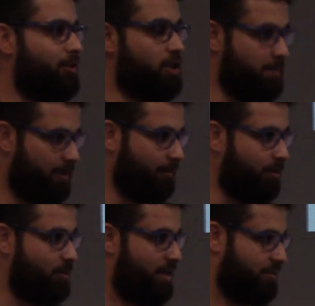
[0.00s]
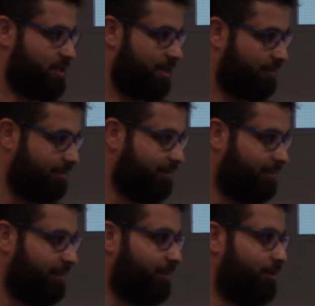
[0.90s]
jama' when you have a child,
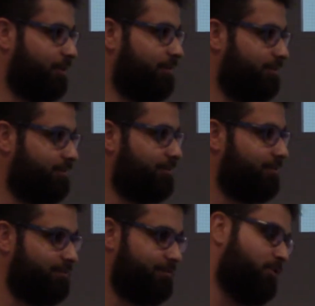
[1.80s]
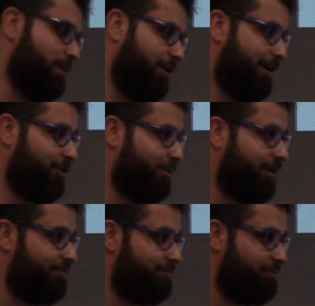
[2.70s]
right? Or you marry another
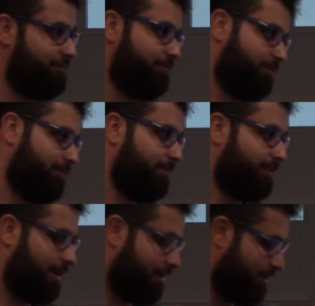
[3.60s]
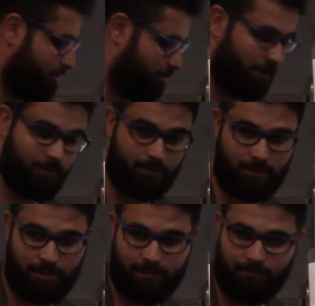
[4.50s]
wife. In that case, you're probably going
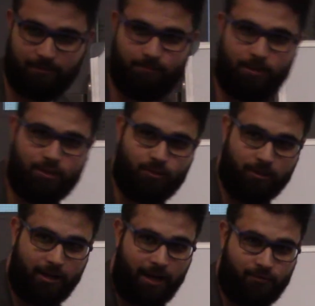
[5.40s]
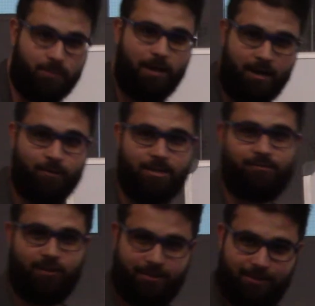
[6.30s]
to be dead pretty soon late after. But
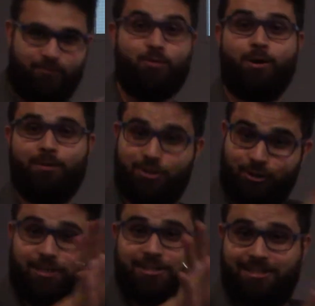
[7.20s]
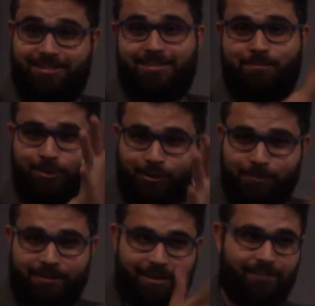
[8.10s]
anyways, for a few moments, you'll exist as a
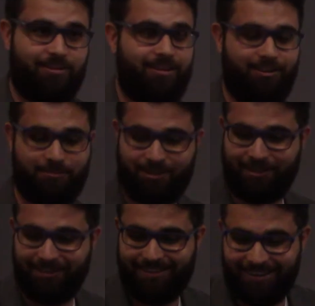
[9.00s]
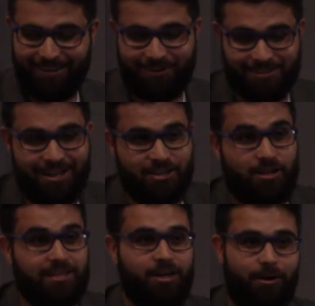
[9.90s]
plural, but then after that, you'll be gone. Anyways,
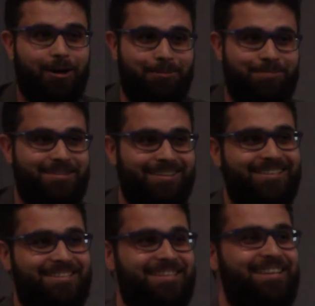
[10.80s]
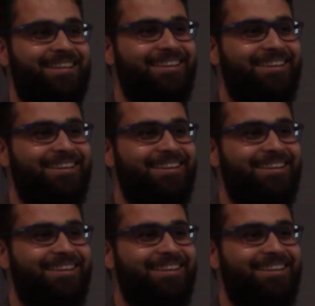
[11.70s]
so that's how Arabs see